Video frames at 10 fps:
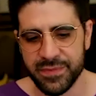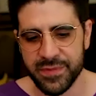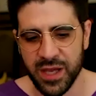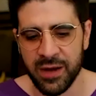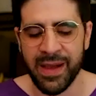
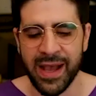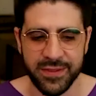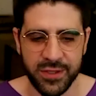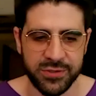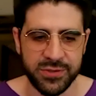combat
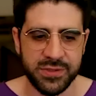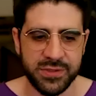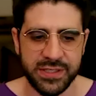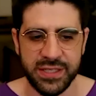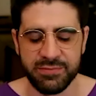those
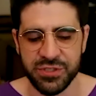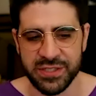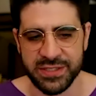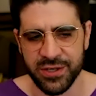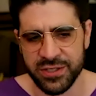
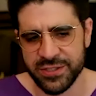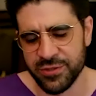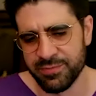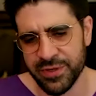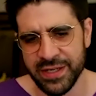assumptions and also
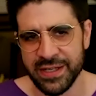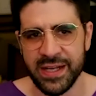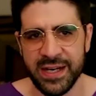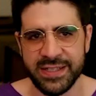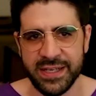put it in
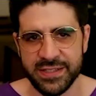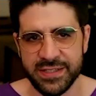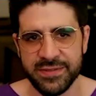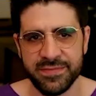context.